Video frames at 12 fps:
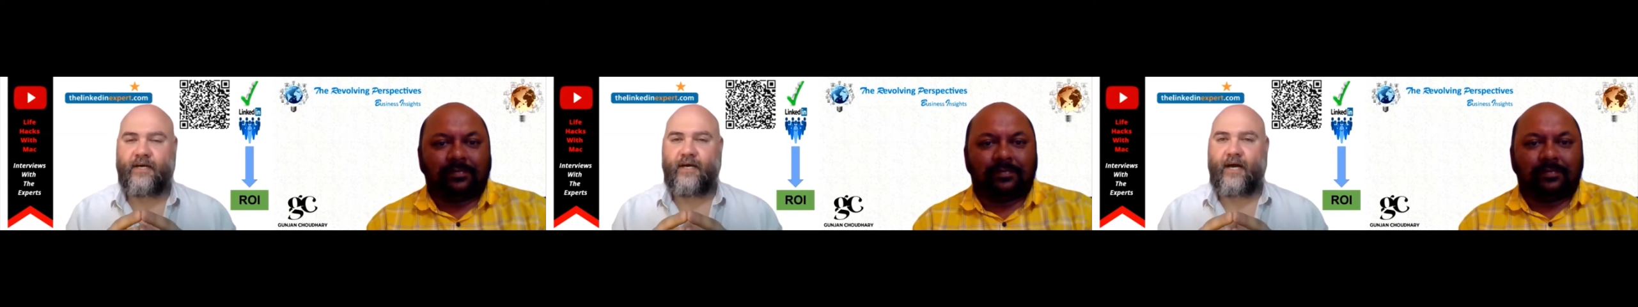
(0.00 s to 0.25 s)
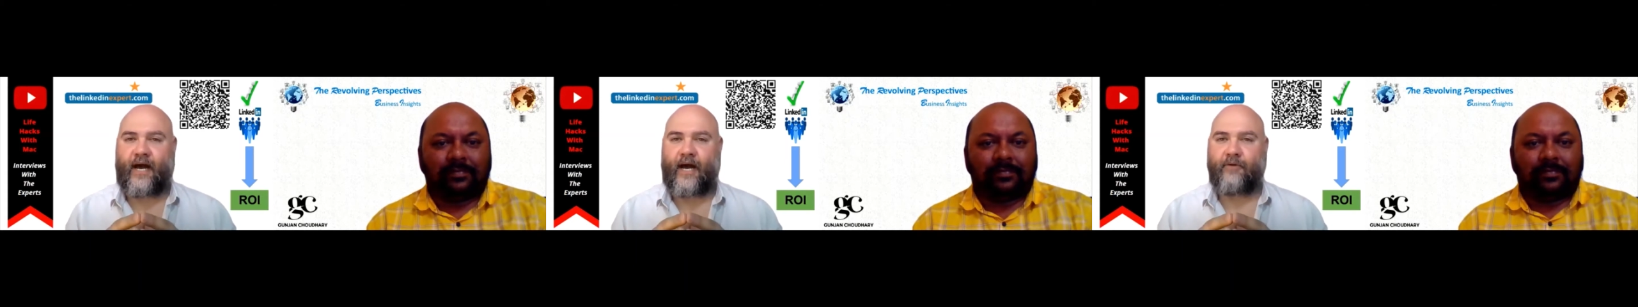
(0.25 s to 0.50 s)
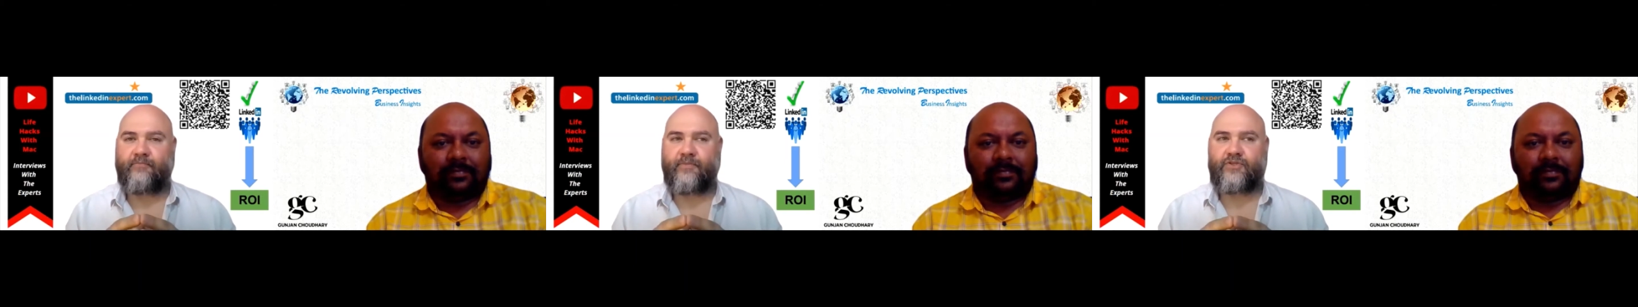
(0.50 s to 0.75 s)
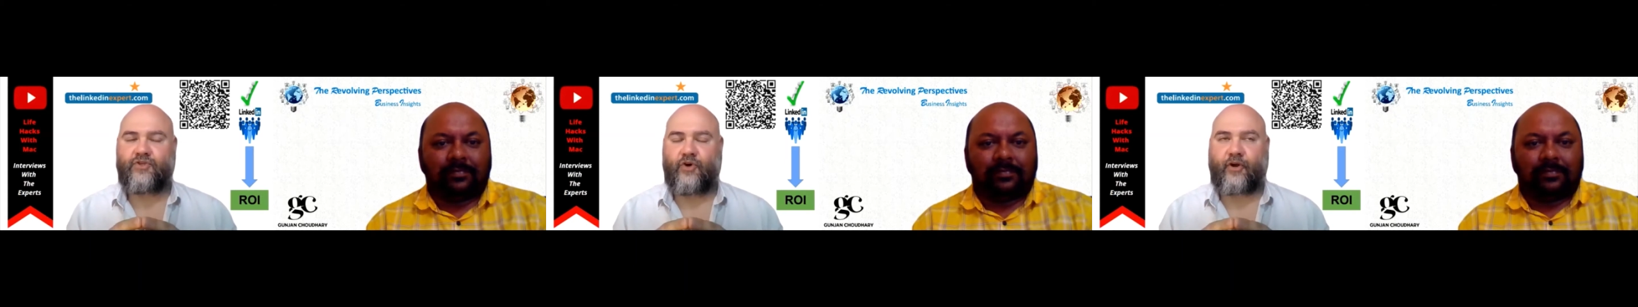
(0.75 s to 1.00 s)
Speaker 1: um,
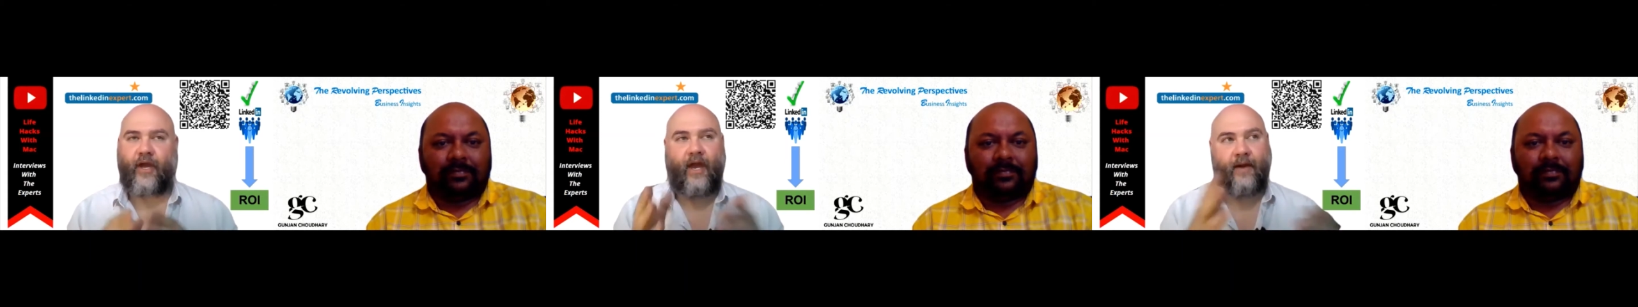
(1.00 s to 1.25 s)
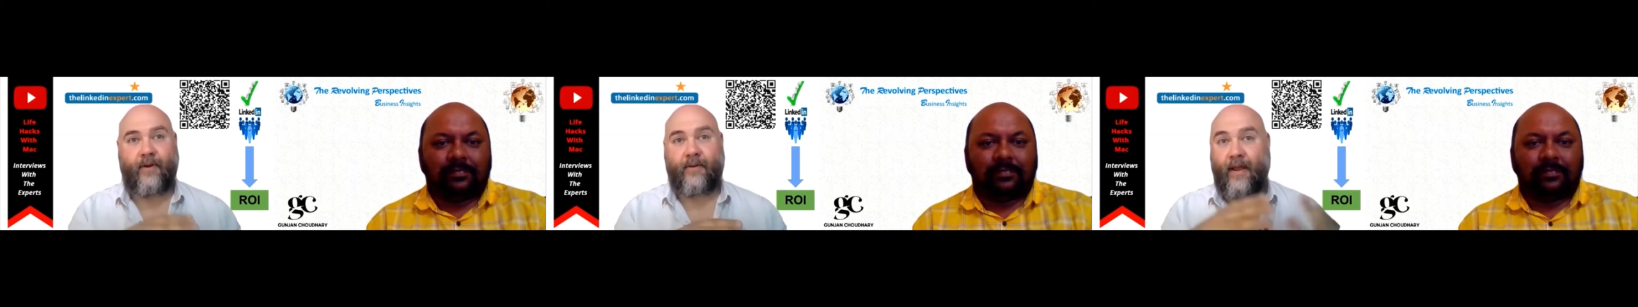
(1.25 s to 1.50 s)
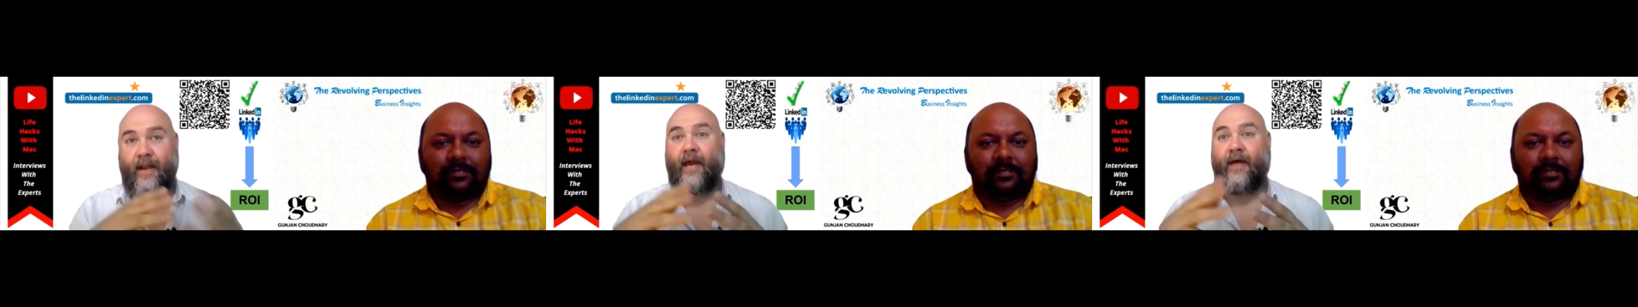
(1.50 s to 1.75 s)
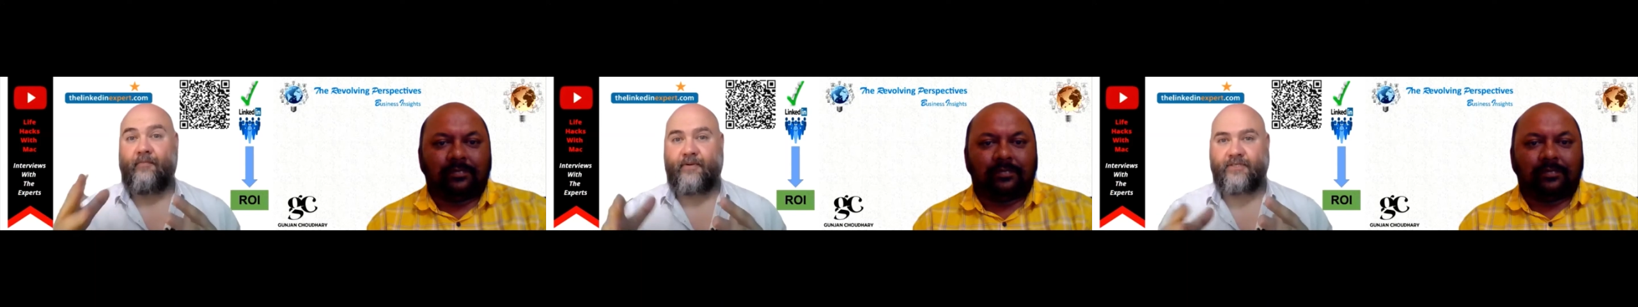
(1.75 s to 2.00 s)
took him and many
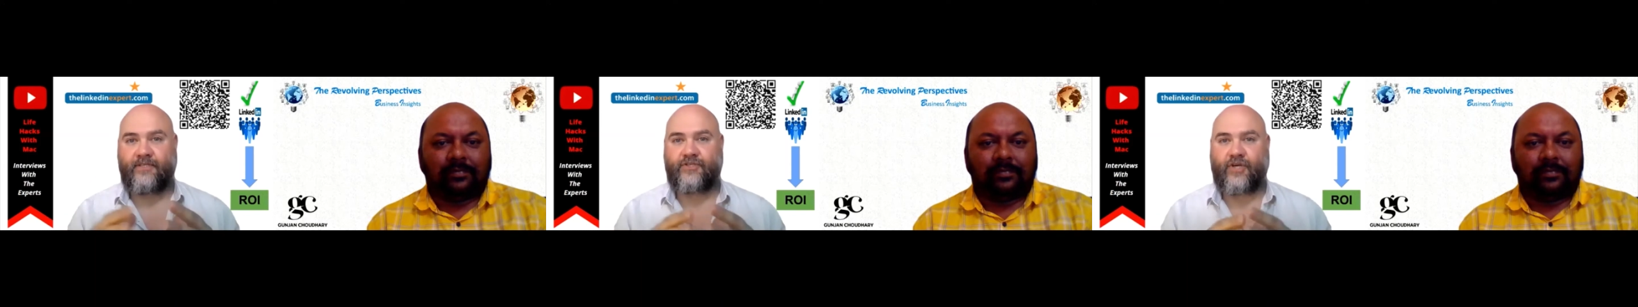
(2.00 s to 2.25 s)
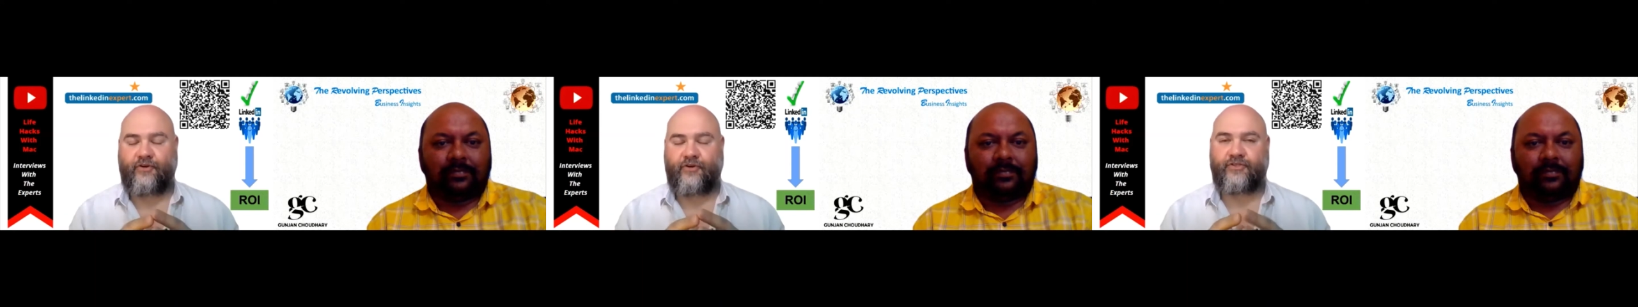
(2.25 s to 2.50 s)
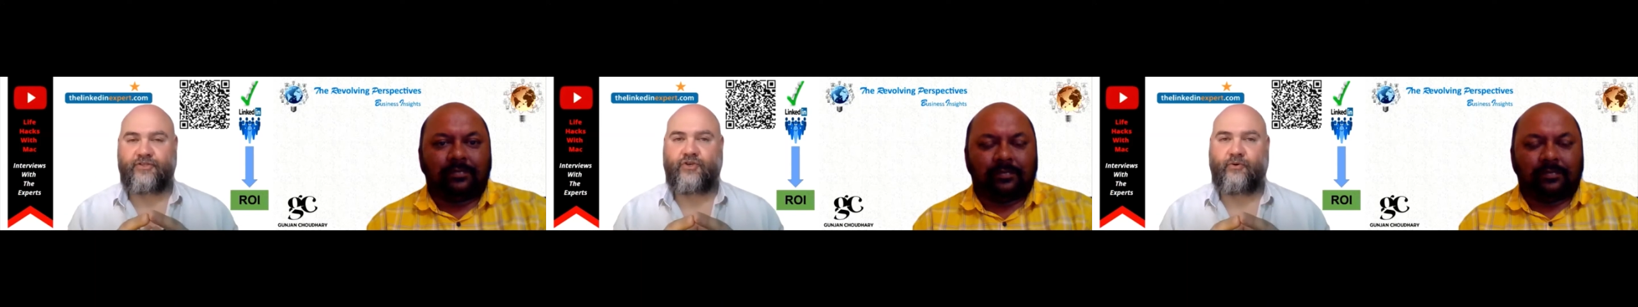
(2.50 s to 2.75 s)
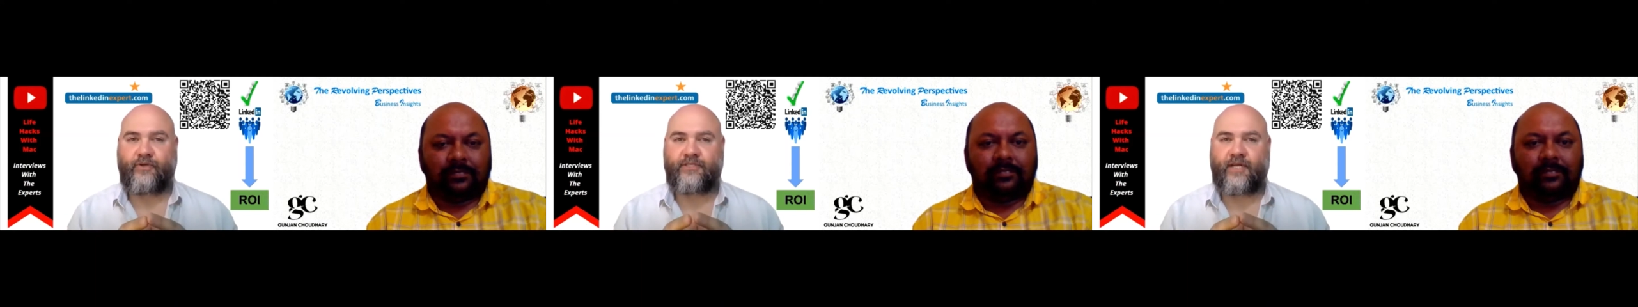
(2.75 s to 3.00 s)
other business owners
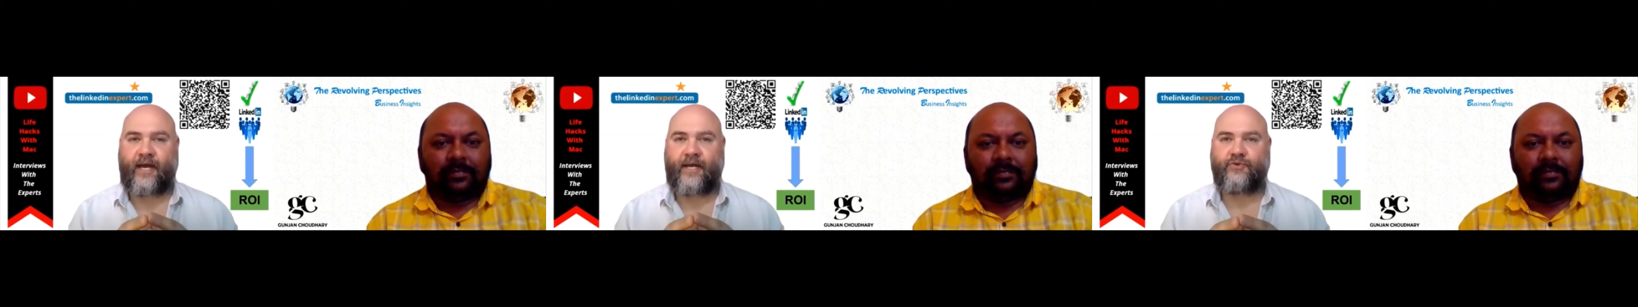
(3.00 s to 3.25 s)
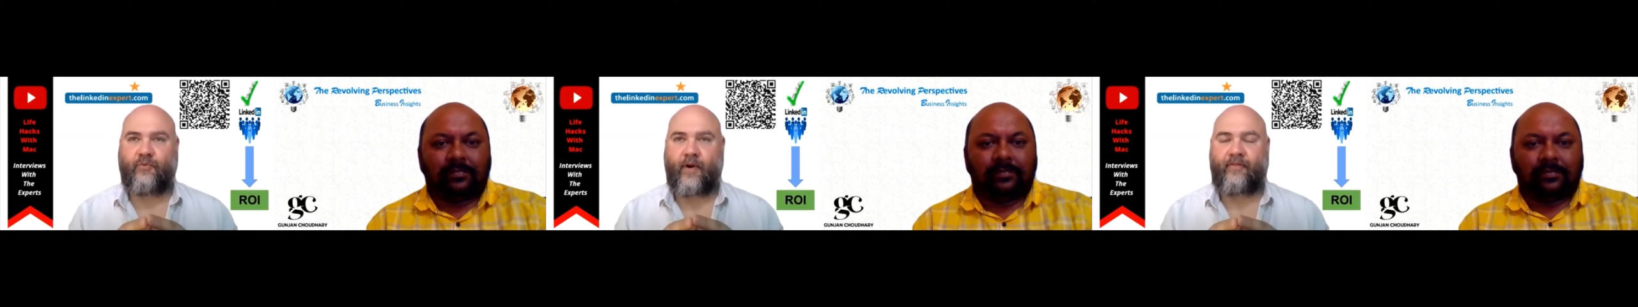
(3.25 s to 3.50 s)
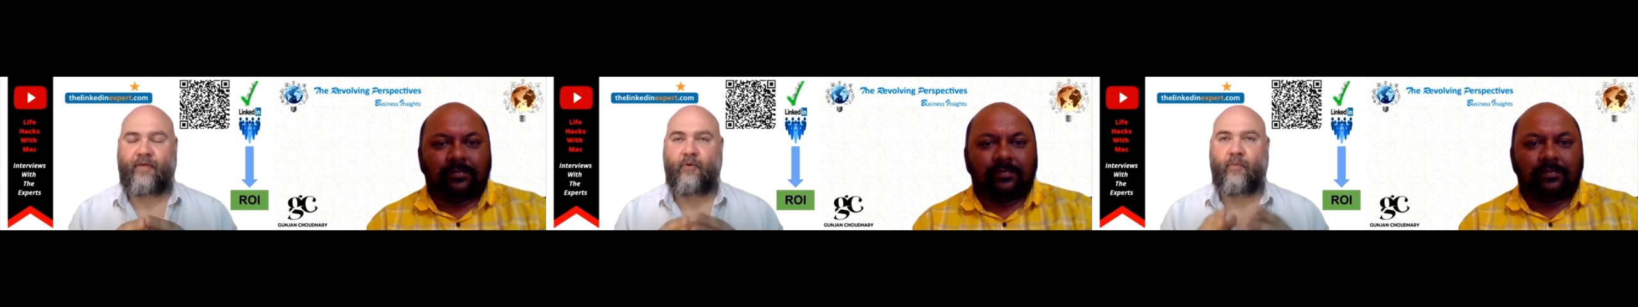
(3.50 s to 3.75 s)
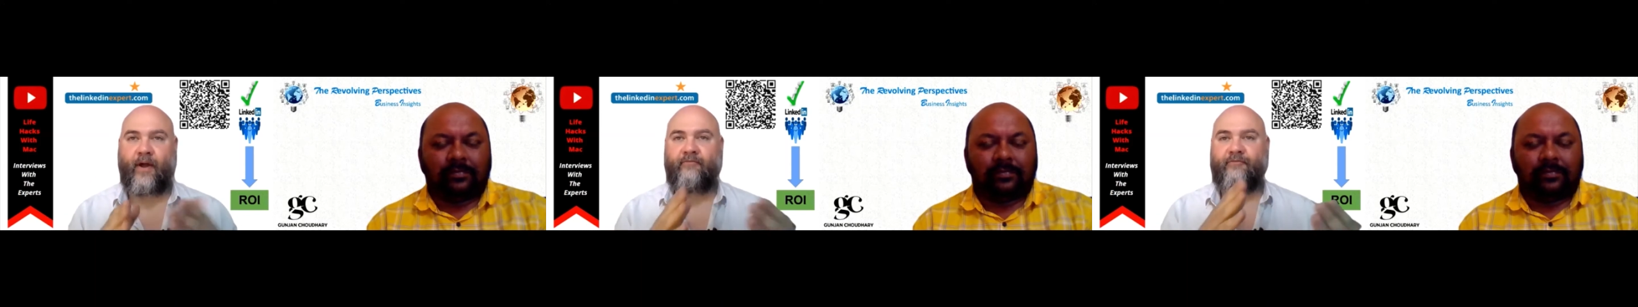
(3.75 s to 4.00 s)
to a stage where they
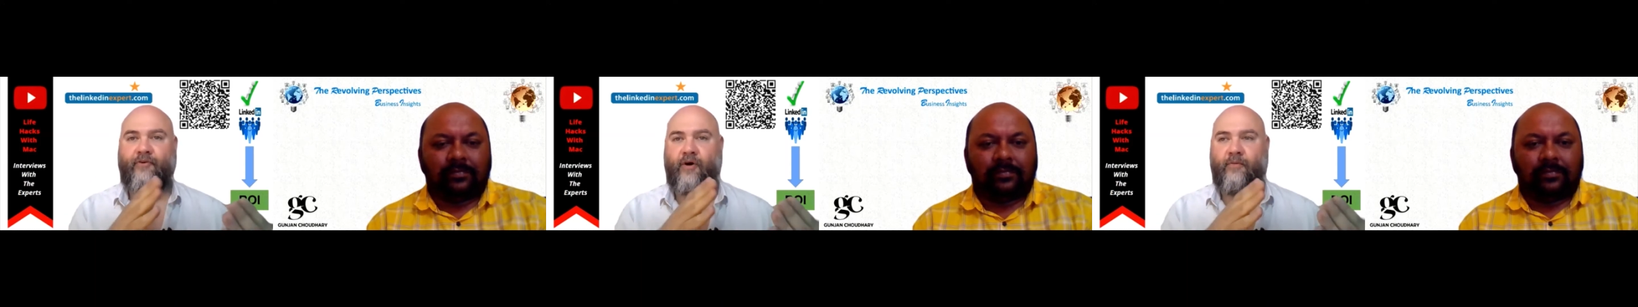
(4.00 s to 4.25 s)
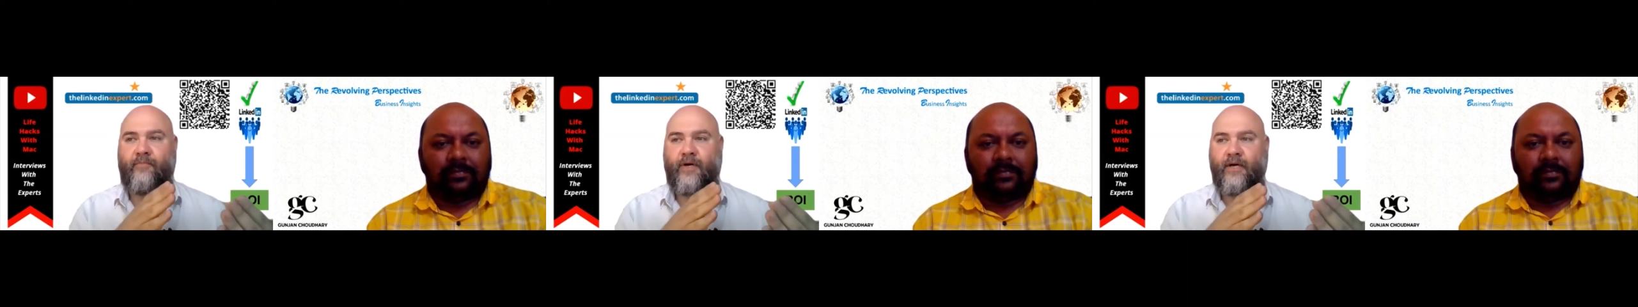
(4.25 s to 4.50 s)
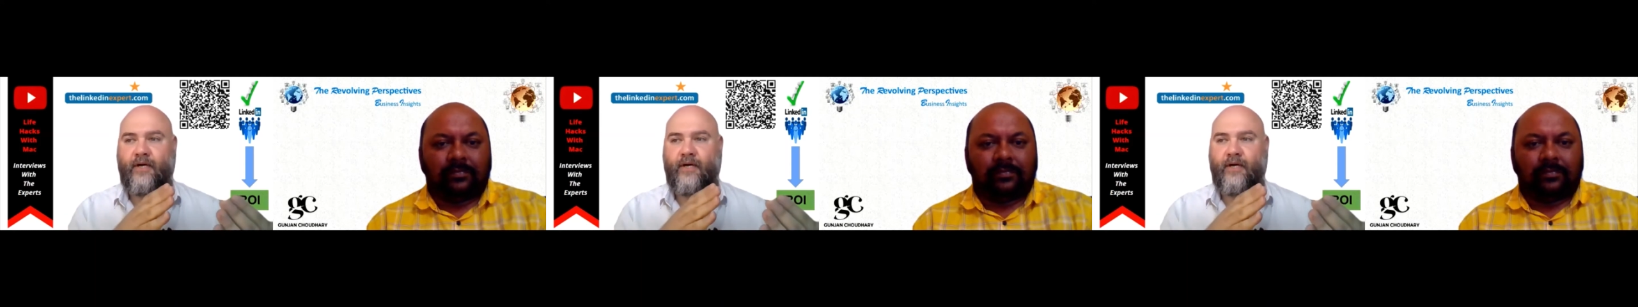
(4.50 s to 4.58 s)
went from